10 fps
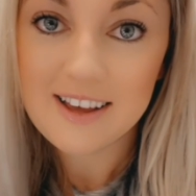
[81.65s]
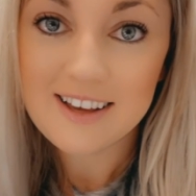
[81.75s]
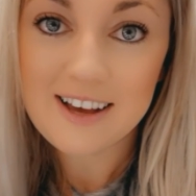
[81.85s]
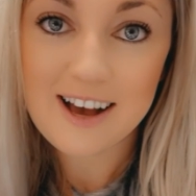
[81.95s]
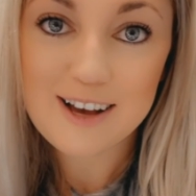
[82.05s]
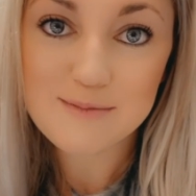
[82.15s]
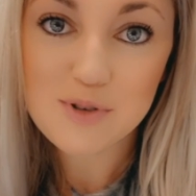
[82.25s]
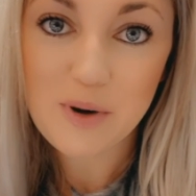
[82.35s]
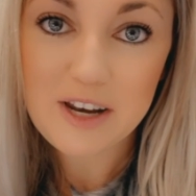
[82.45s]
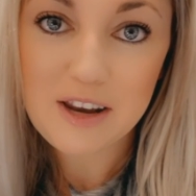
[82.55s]

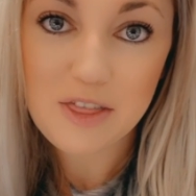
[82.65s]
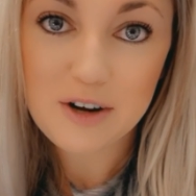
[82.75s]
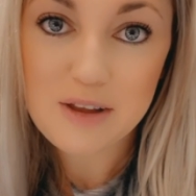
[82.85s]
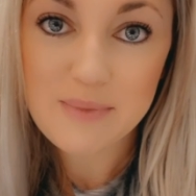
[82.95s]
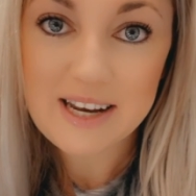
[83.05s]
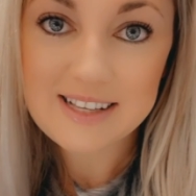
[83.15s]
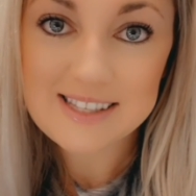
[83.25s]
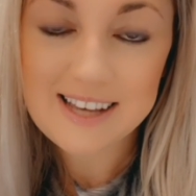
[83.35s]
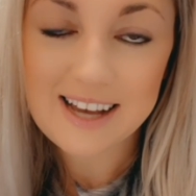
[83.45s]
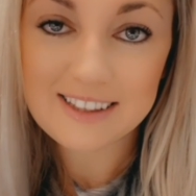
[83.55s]
20 to 30
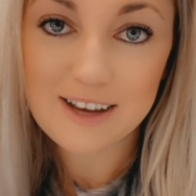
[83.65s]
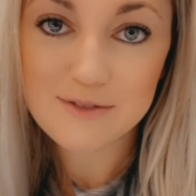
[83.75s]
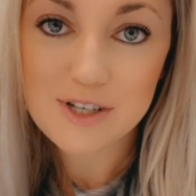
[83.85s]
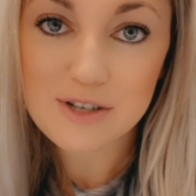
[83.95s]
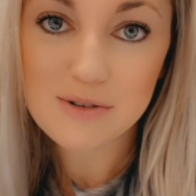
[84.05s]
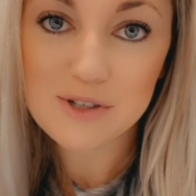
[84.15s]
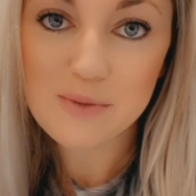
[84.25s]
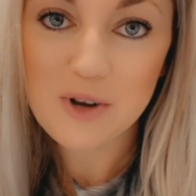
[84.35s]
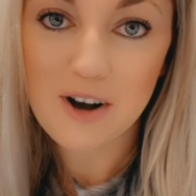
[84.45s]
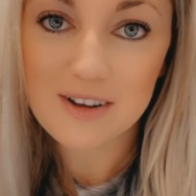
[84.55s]
minutes, I'd love to do a Zoom
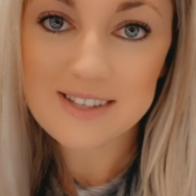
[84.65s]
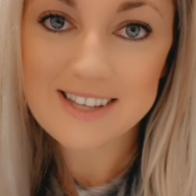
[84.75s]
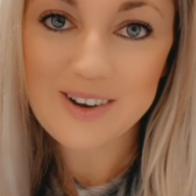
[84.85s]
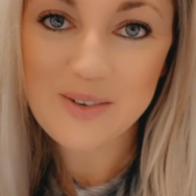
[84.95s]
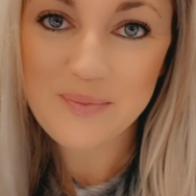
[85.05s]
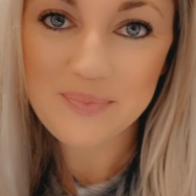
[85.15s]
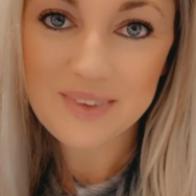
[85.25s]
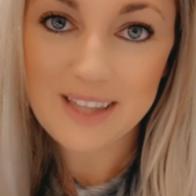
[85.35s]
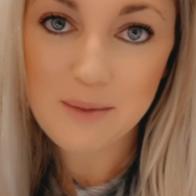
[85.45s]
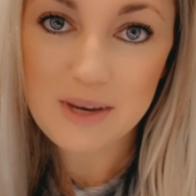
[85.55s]
call. So
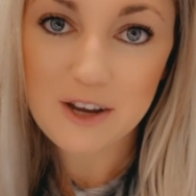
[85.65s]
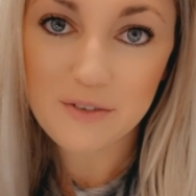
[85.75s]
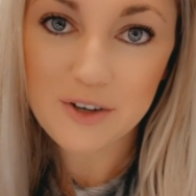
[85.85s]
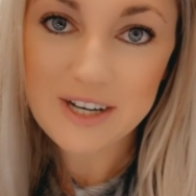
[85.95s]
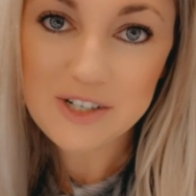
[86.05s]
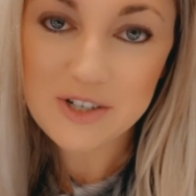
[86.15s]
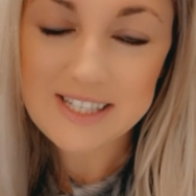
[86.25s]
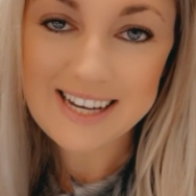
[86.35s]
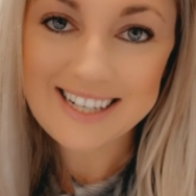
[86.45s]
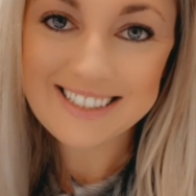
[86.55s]
let me know if you're
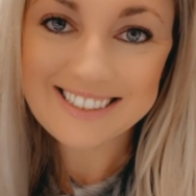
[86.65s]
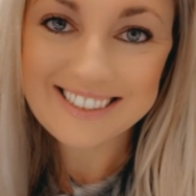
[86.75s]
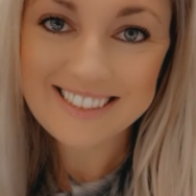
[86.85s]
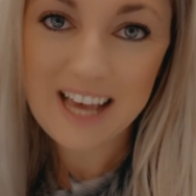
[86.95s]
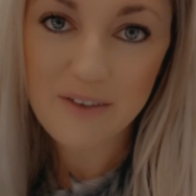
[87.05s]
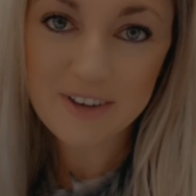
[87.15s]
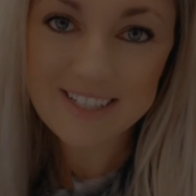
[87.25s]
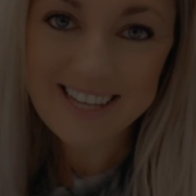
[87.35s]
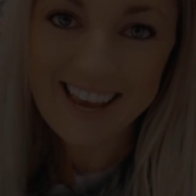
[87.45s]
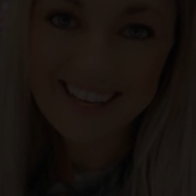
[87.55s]
interested. Have a good day.